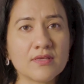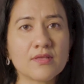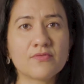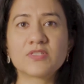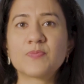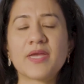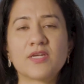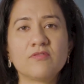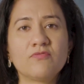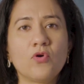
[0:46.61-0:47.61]

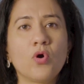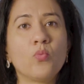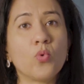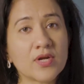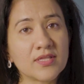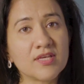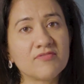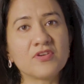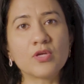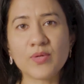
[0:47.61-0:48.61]
irrespective of what their
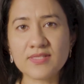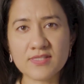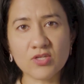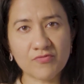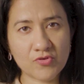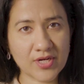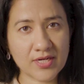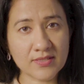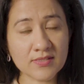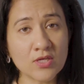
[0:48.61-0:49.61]
frequency of
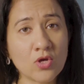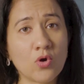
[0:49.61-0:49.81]
trade is